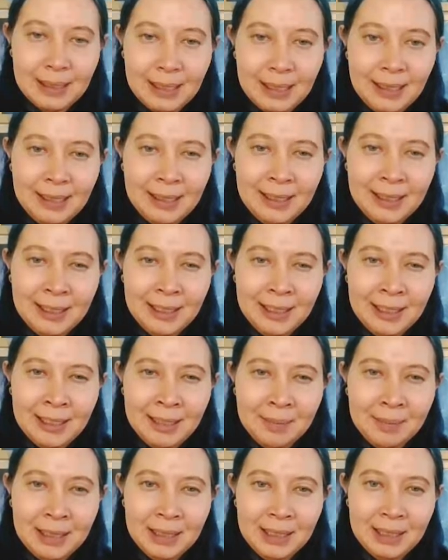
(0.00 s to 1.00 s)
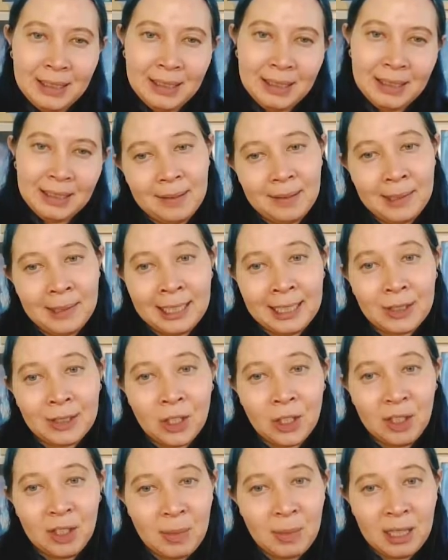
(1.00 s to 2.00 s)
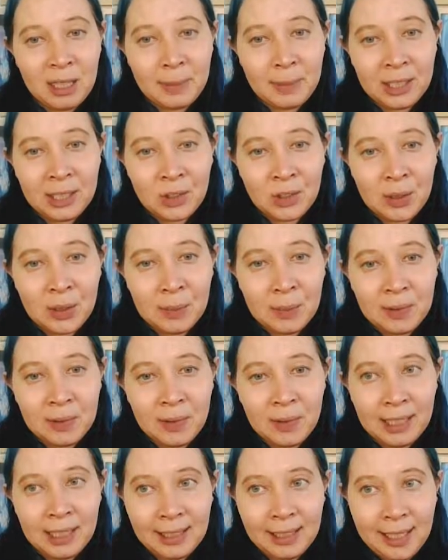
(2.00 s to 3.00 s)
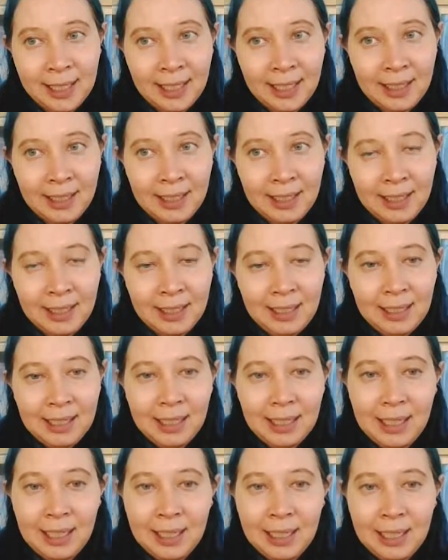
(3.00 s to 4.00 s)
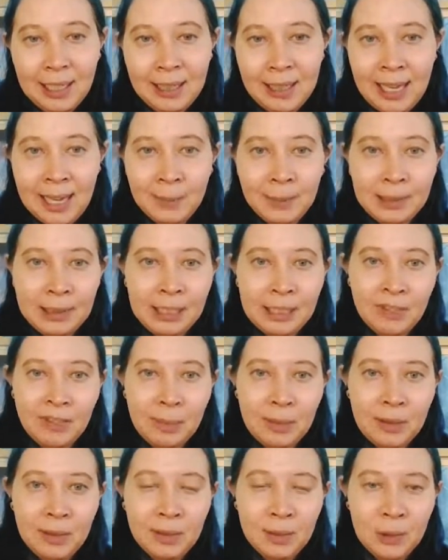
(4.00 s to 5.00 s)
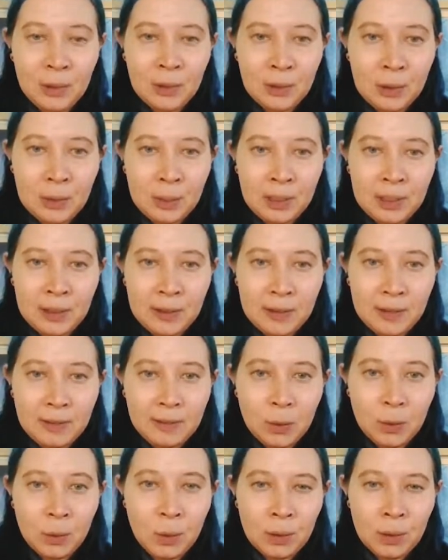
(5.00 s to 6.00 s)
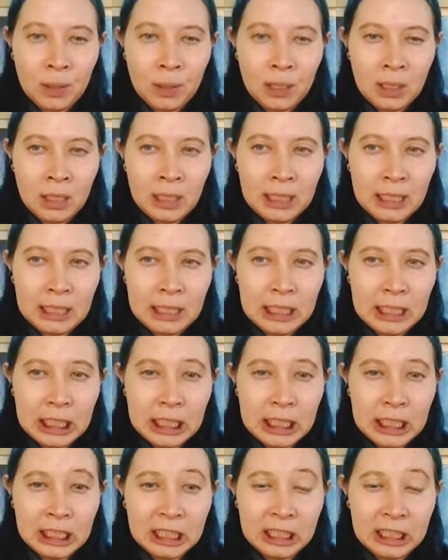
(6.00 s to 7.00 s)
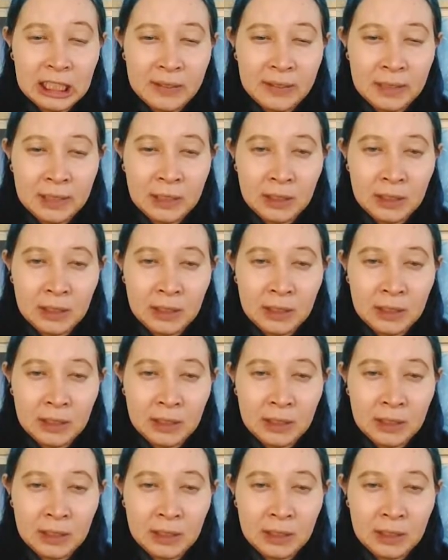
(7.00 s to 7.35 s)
I mean, that could be the bedroom right there. And then that would leave me room for the living